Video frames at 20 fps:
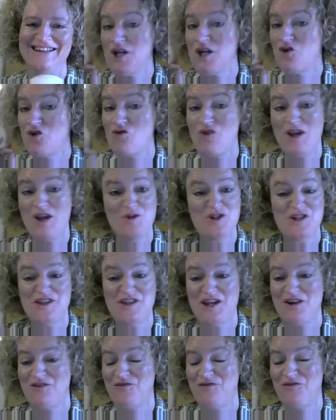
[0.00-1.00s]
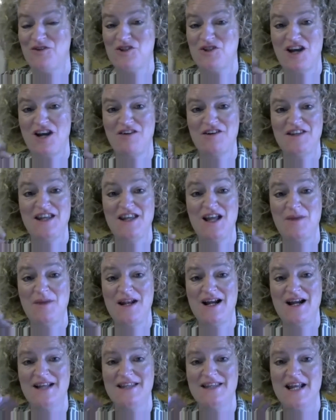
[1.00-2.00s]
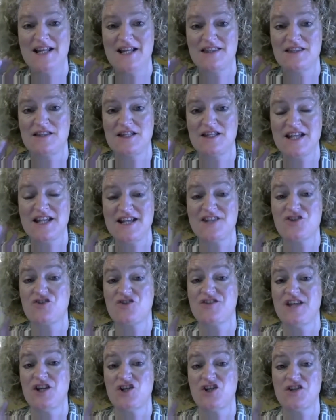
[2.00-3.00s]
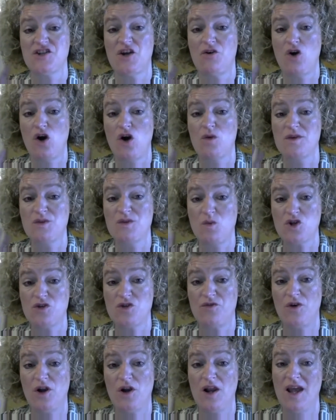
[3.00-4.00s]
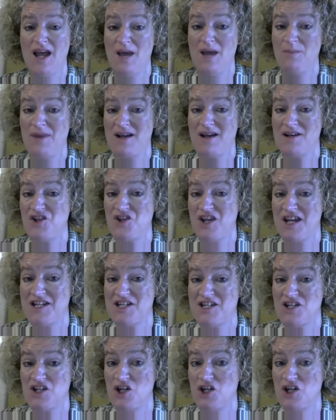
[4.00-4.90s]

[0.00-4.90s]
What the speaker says: agree with you there, Dorothy. I mean, I think the taster sessions are always wonderful because you get to,